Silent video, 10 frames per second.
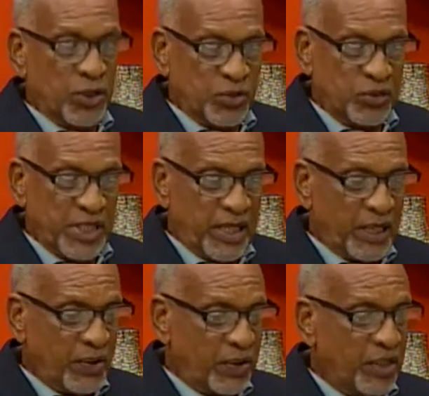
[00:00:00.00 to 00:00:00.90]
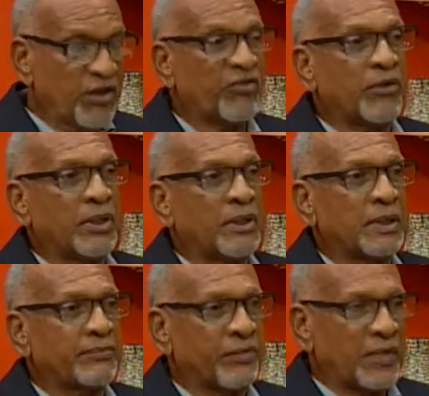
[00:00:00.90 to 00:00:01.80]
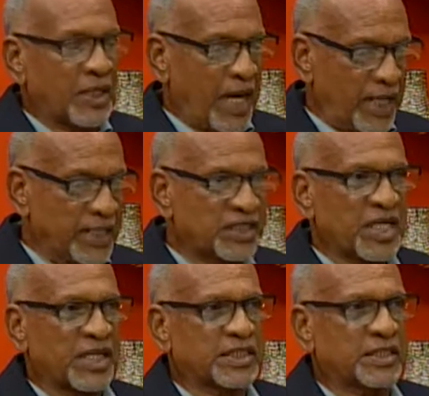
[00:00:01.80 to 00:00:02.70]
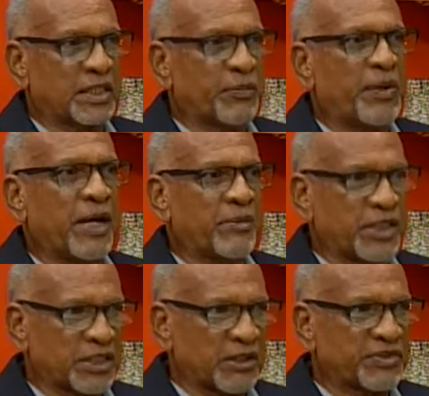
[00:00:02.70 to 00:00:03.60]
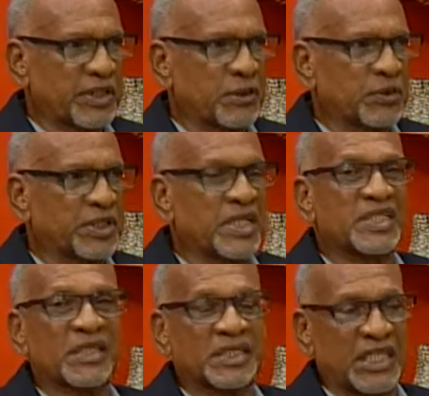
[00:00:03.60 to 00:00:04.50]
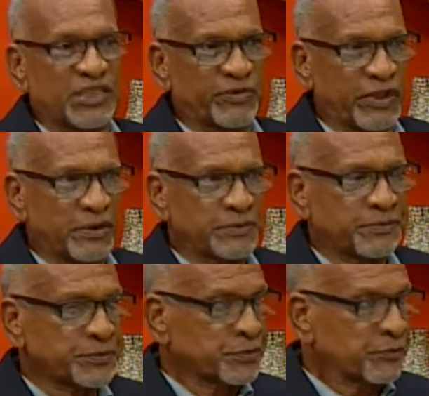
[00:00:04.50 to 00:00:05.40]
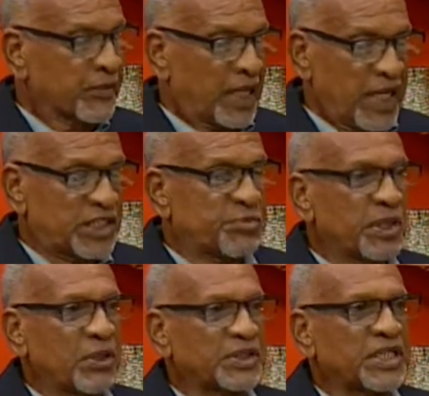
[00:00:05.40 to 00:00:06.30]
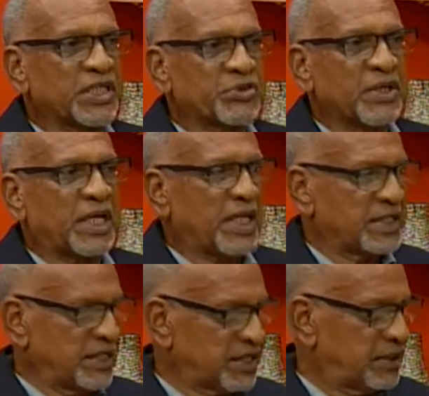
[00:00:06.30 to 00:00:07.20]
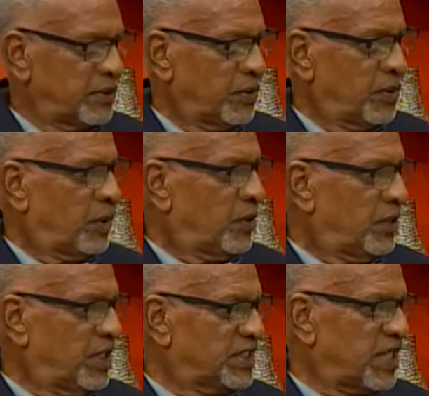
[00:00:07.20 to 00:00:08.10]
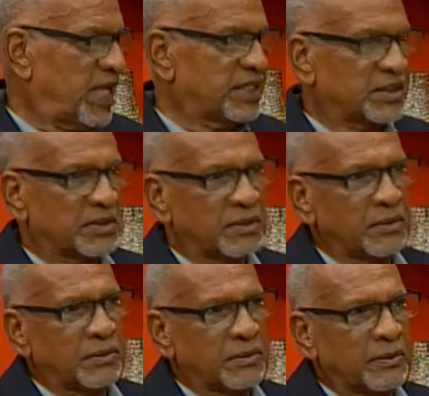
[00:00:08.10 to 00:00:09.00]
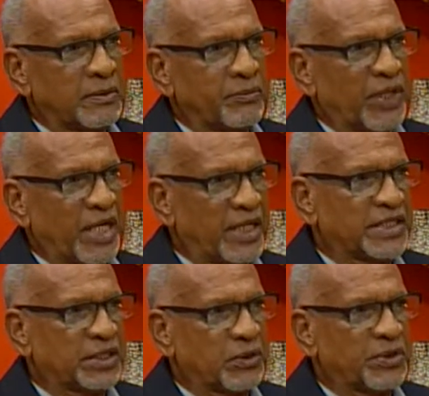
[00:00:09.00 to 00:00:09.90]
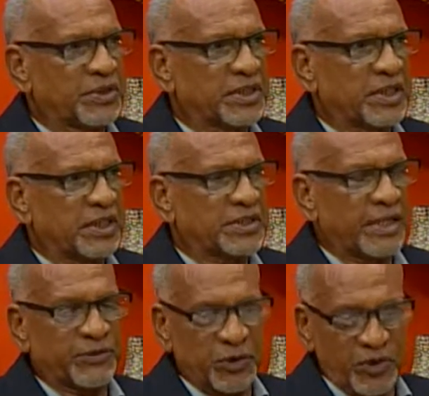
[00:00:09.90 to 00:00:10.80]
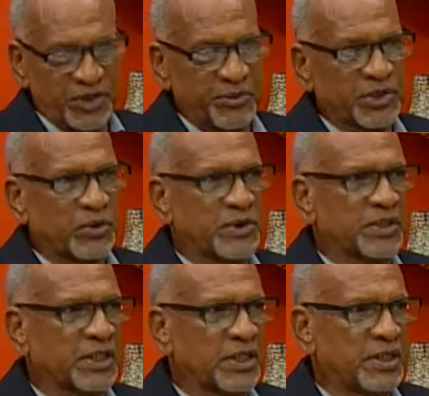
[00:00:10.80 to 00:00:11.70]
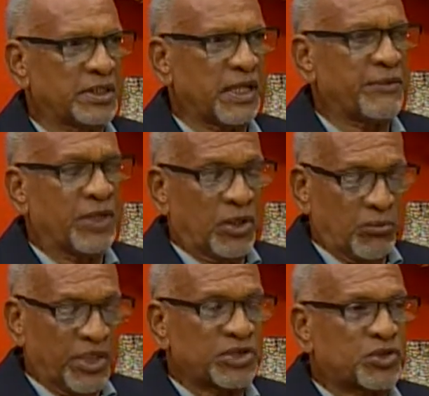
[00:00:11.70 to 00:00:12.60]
Today, if Alan Chastanet, the Prime Minister of St. Lucia, is successful, it's because he has realized, listen, these guys bananas are going to take a little time, tourism is going to take a little time, but